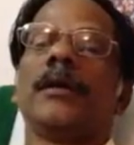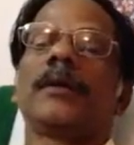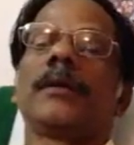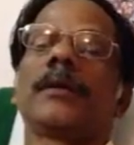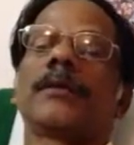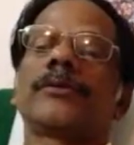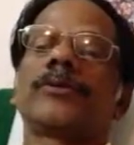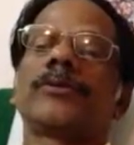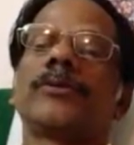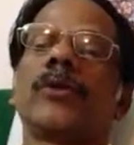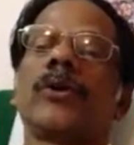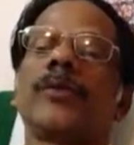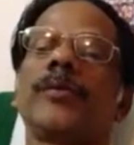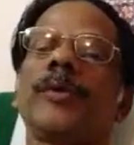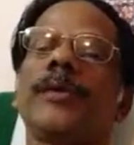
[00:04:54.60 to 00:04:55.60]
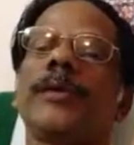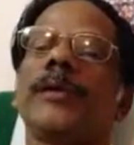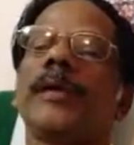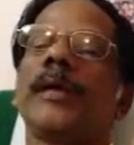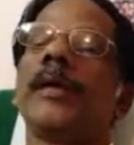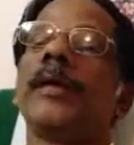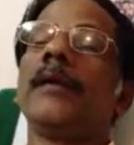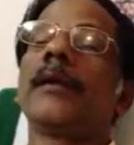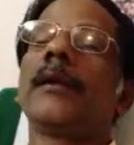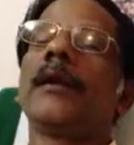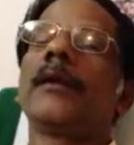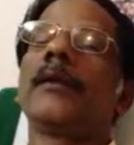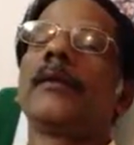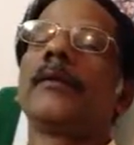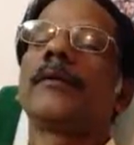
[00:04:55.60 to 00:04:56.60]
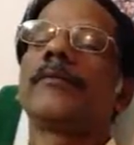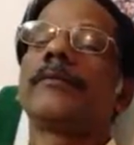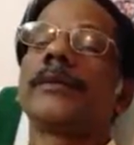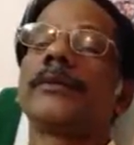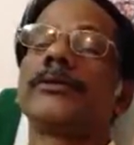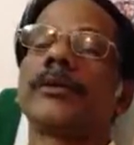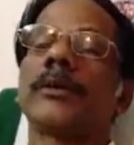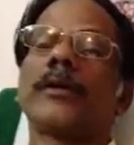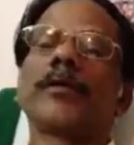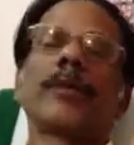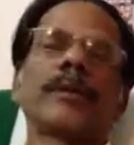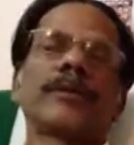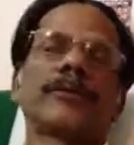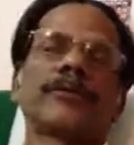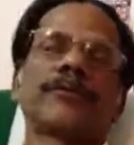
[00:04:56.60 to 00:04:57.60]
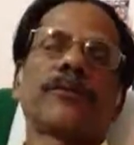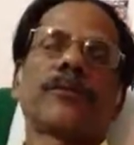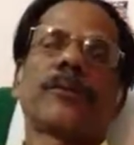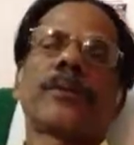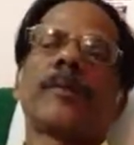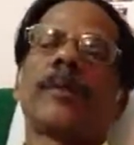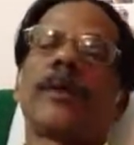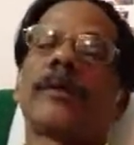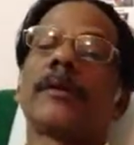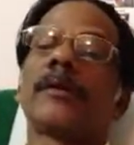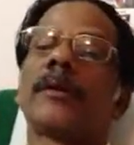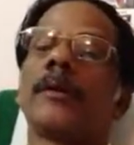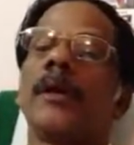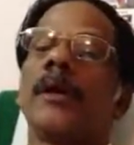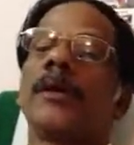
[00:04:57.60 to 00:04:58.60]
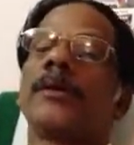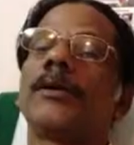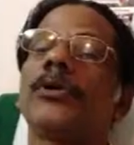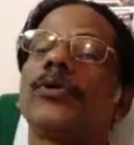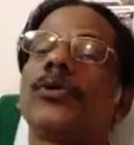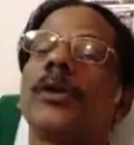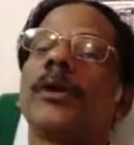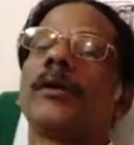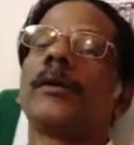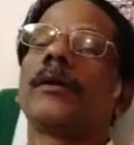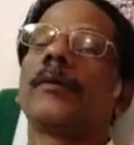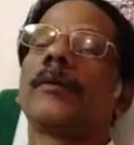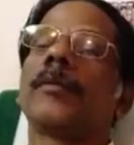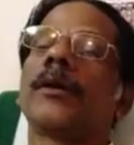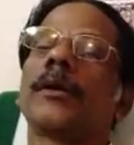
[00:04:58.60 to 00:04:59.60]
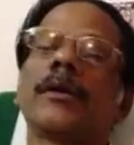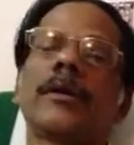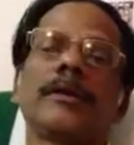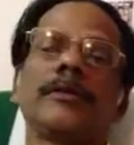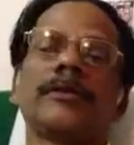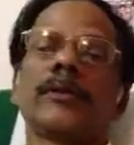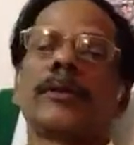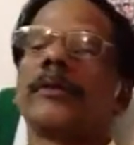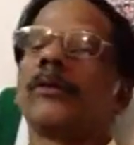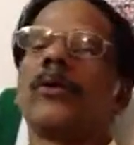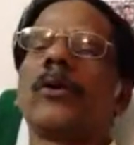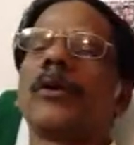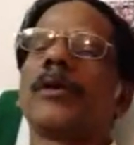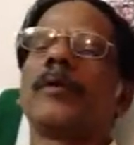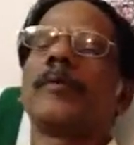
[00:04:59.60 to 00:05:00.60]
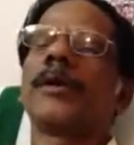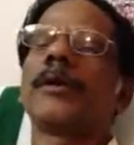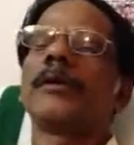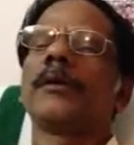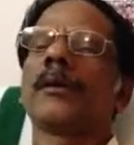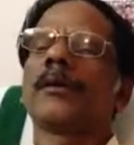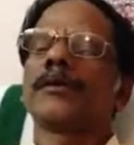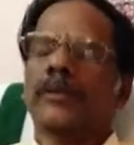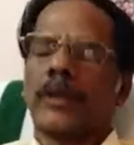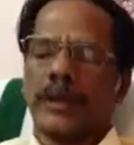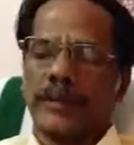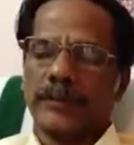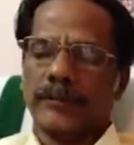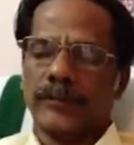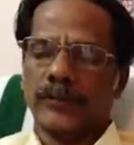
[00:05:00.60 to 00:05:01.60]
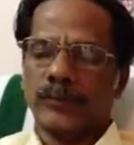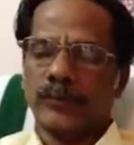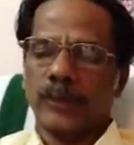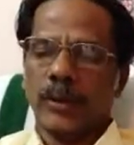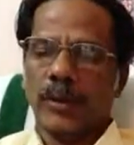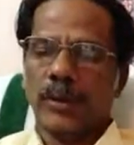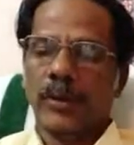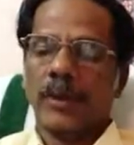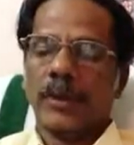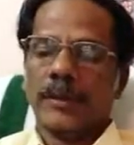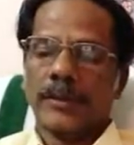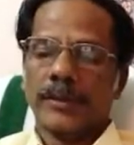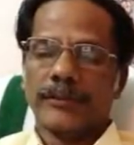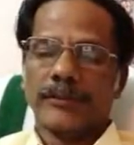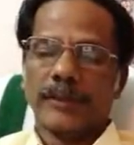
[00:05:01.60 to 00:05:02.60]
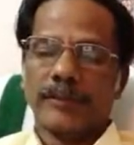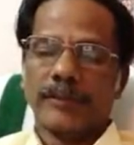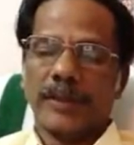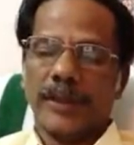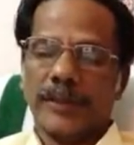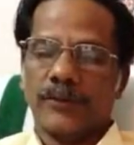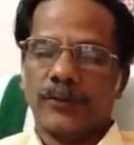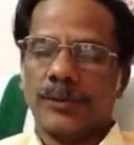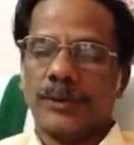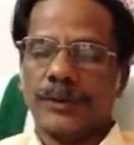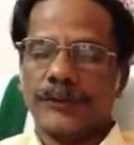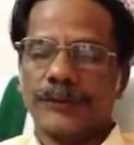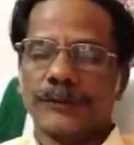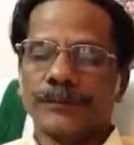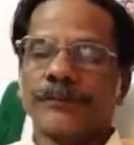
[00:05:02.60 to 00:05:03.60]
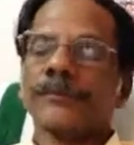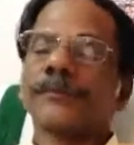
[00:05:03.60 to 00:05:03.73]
there should not be any kind of disturbance for the mother during her pregnancy. All medical sciences will testify to this.